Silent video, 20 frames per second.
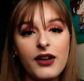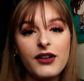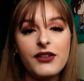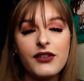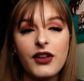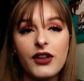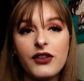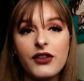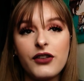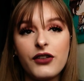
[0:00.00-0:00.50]
I
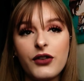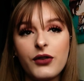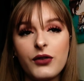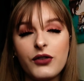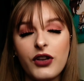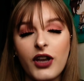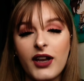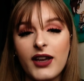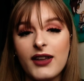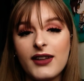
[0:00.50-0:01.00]
decided to do
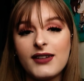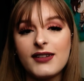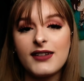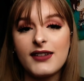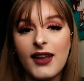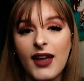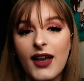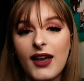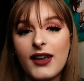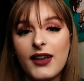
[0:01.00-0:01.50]
a check-in
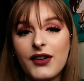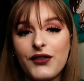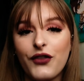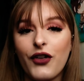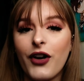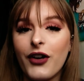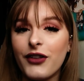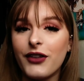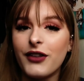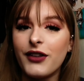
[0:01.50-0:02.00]
today
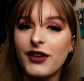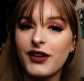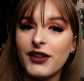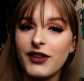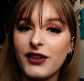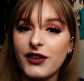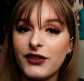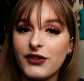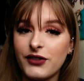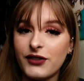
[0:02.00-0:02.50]
rather
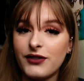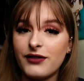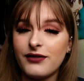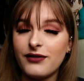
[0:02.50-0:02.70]
than